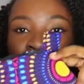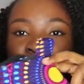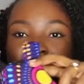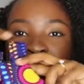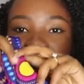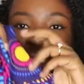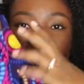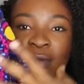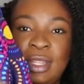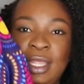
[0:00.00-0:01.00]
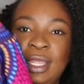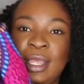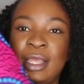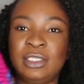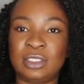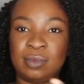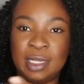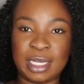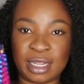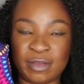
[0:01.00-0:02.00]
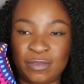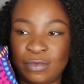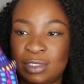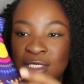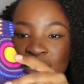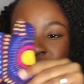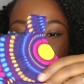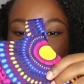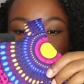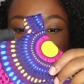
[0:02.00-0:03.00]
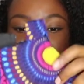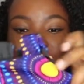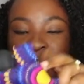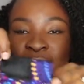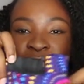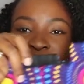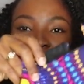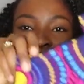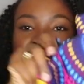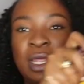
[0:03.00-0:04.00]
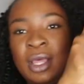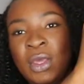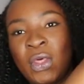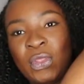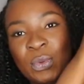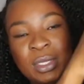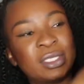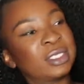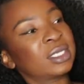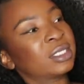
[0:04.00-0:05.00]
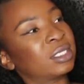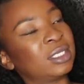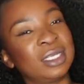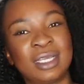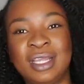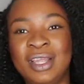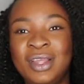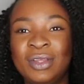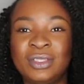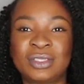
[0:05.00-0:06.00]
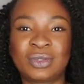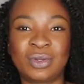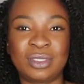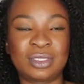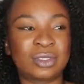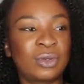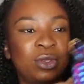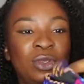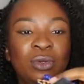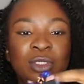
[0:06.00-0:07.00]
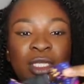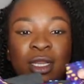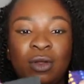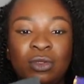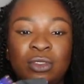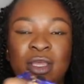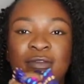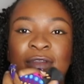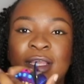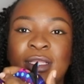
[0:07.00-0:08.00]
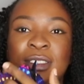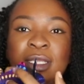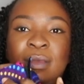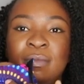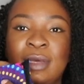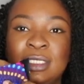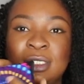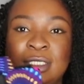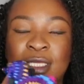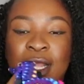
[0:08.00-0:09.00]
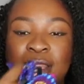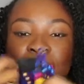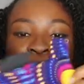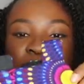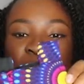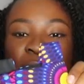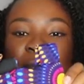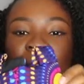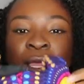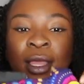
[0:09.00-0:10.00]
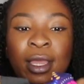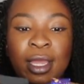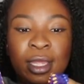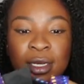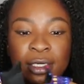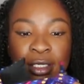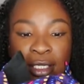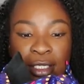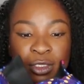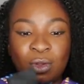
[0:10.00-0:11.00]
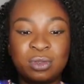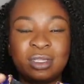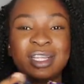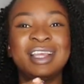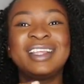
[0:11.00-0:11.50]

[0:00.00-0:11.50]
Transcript: but down here I just made like a full circle skirt, which is 360, so it's so cute. And I also have like the same buttons at the back, and it's all